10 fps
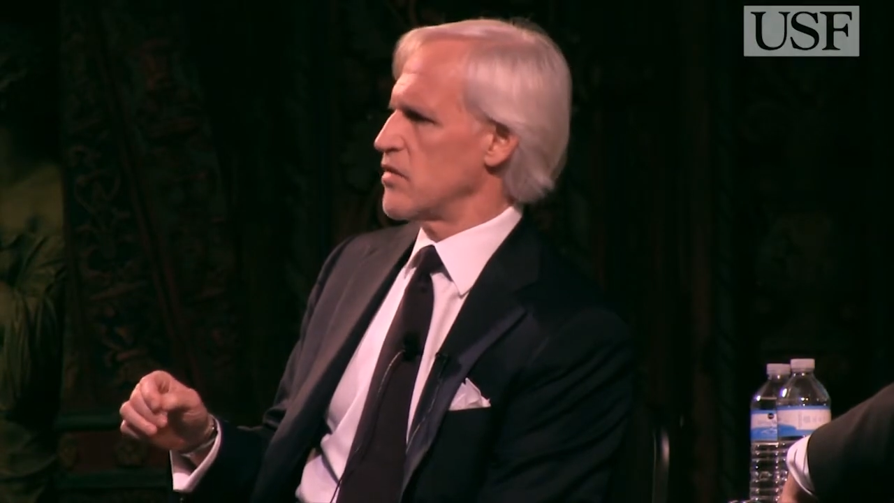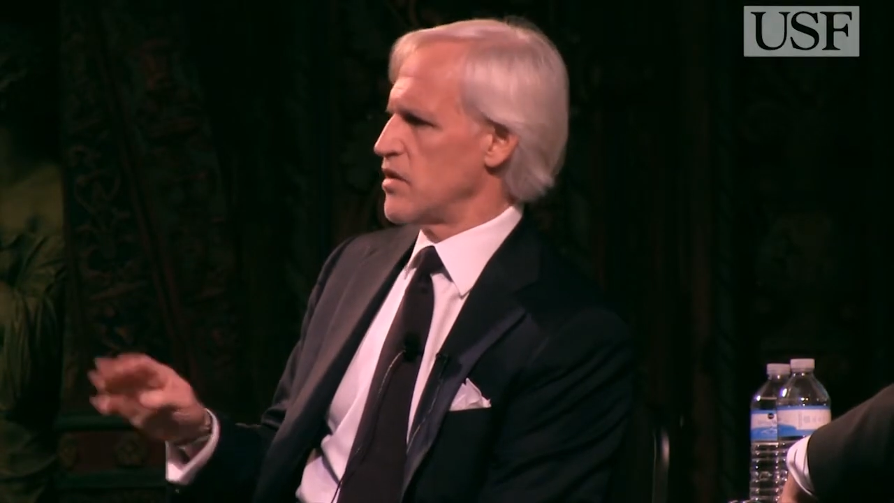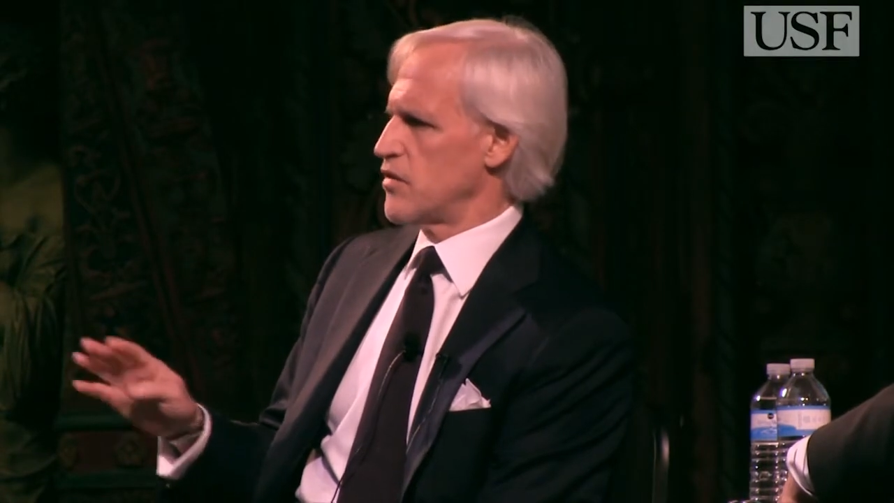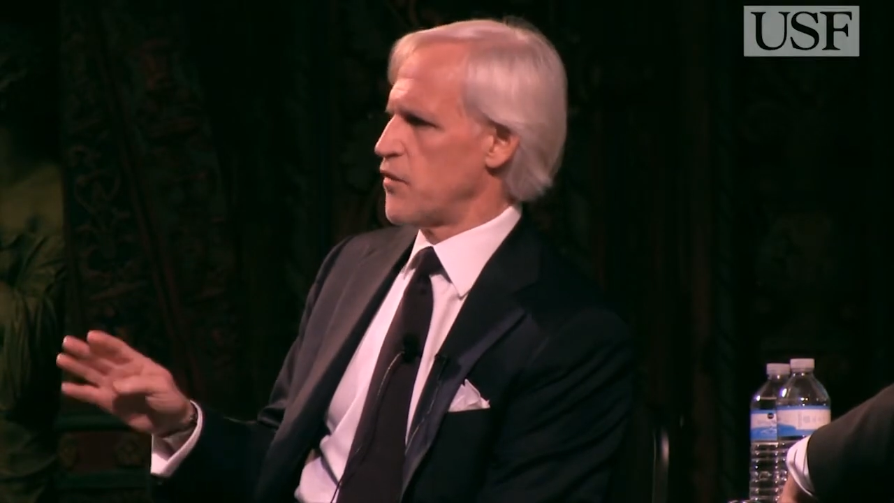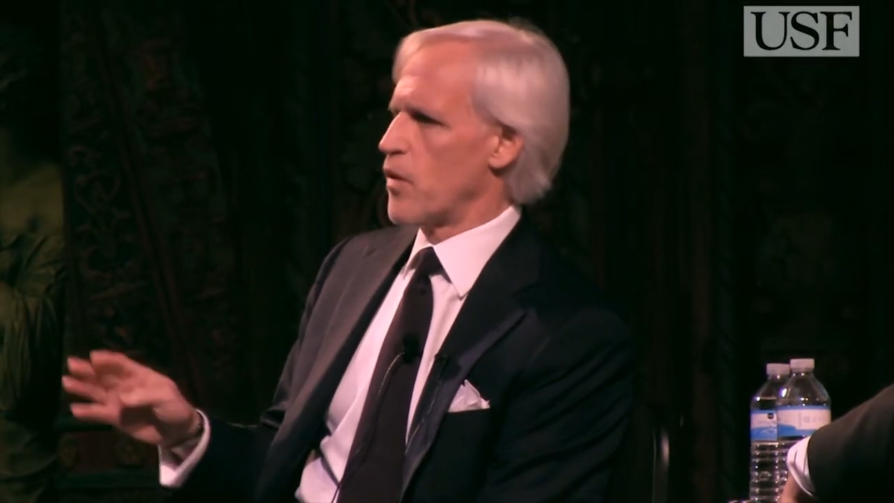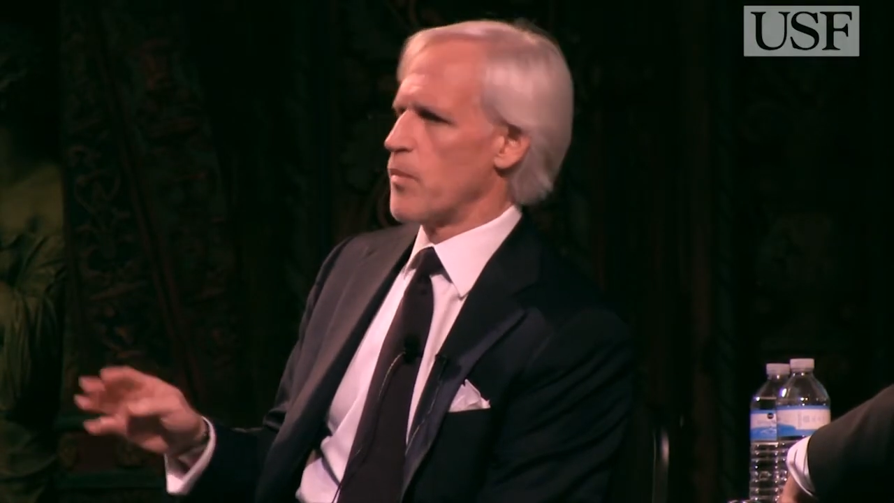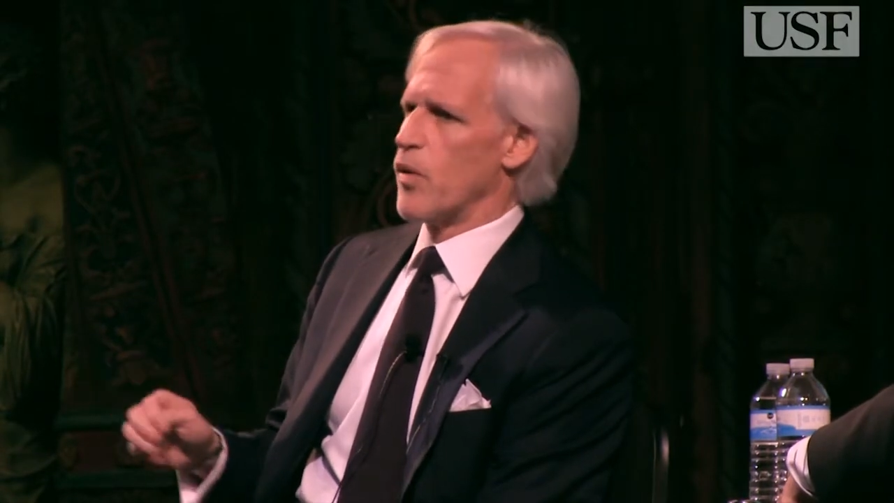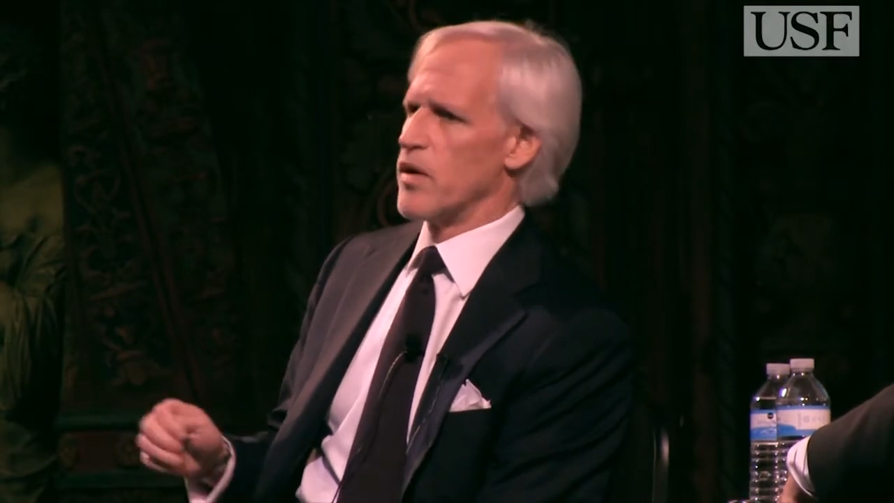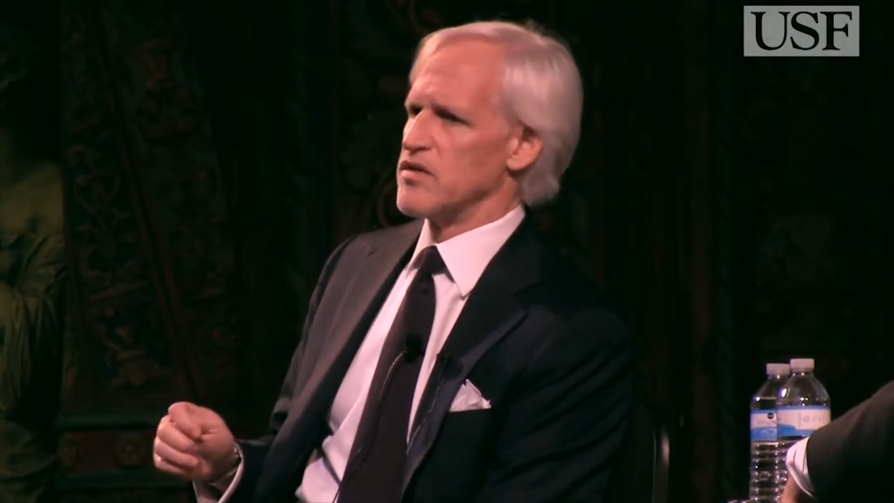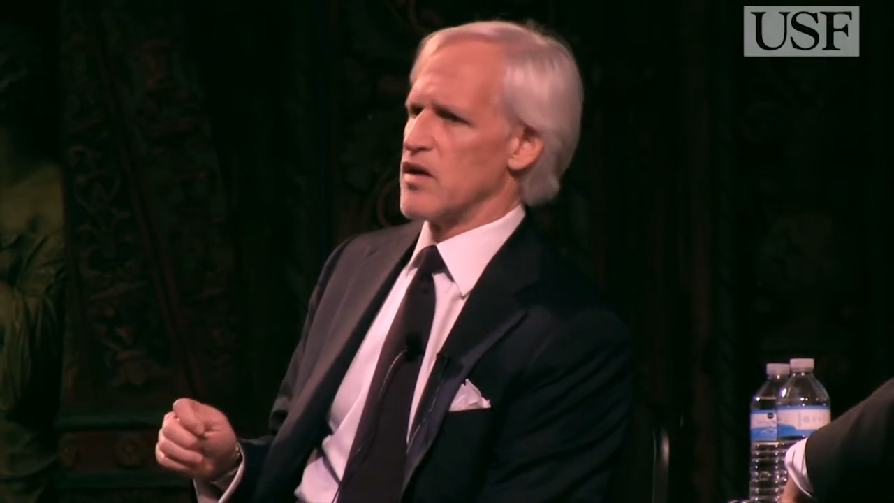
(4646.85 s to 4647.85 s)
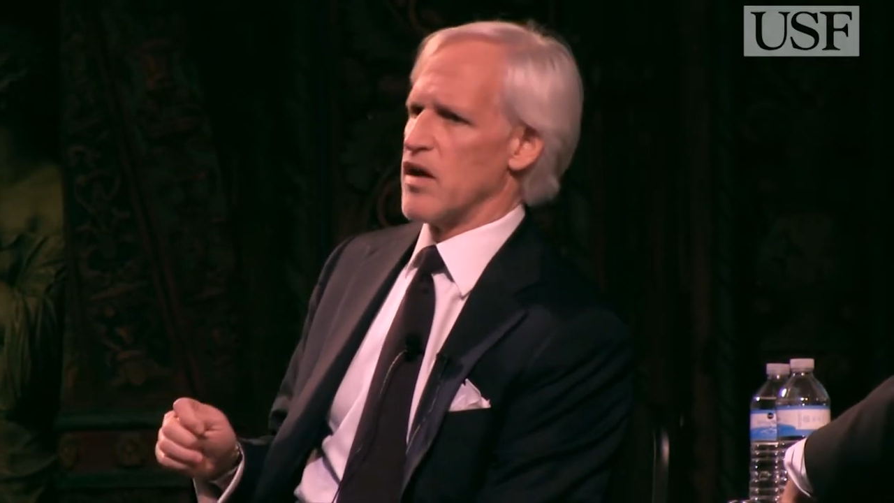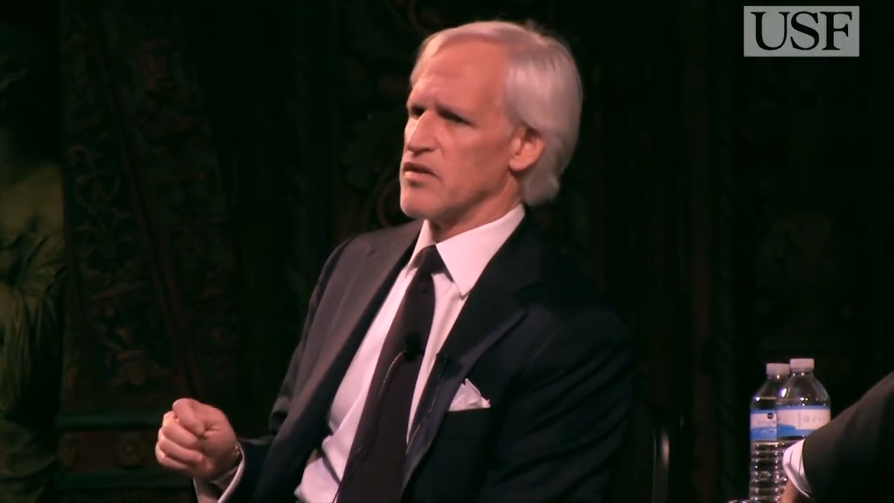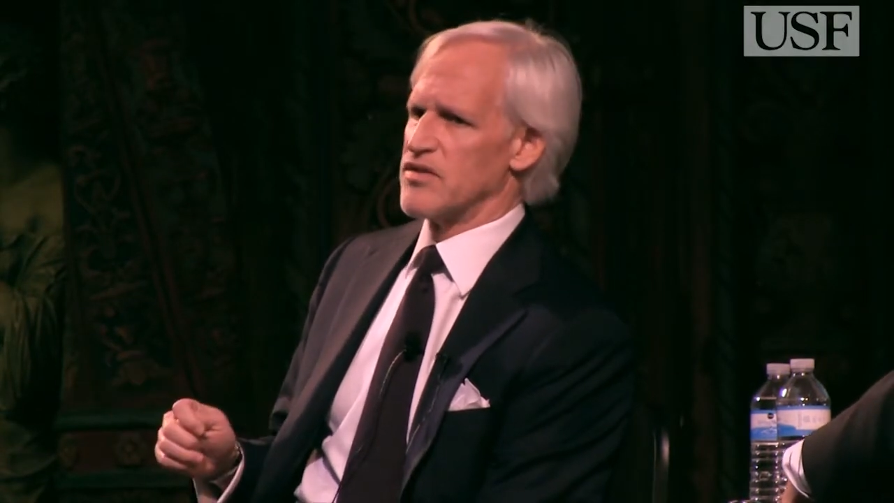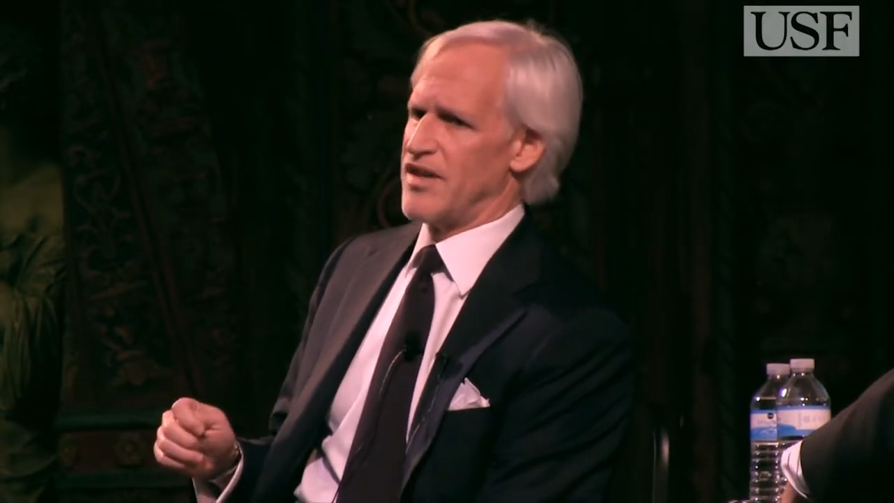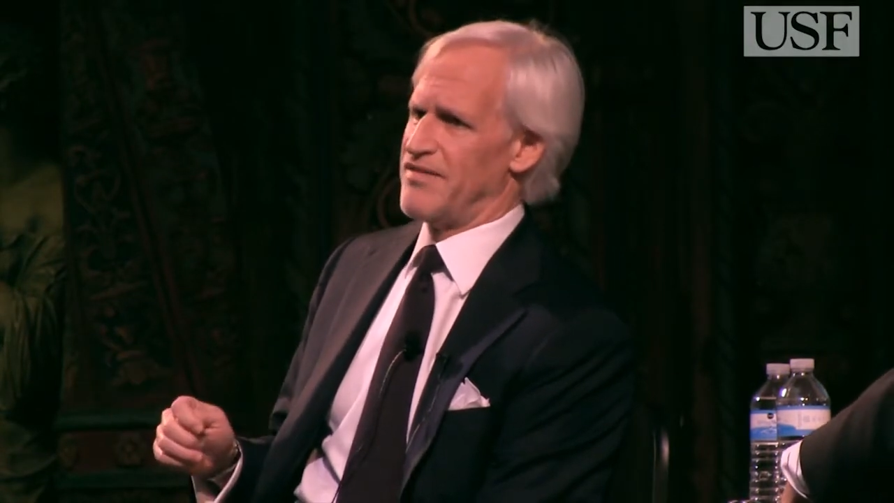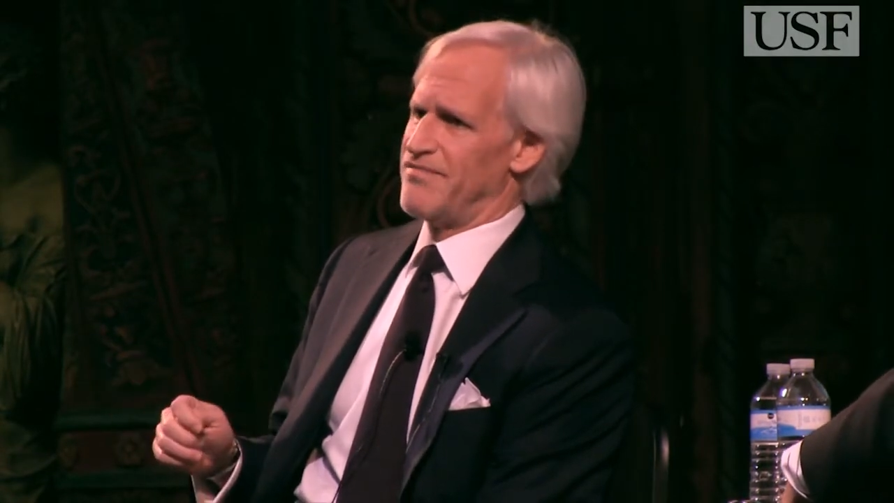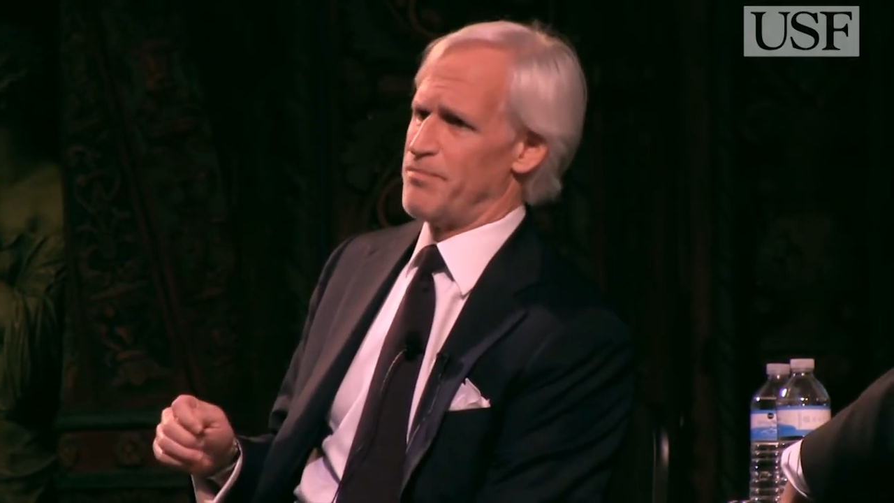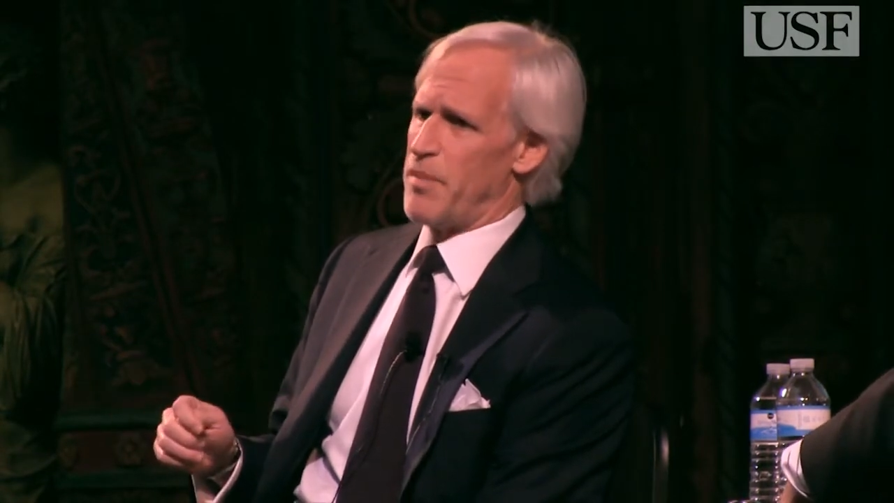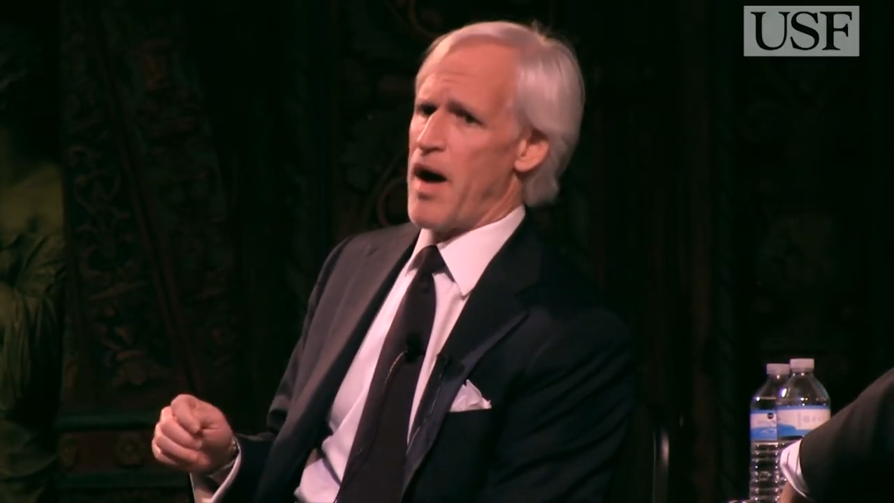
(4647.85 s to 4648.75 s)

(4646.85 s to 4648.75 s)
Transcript: his four boys, they all said,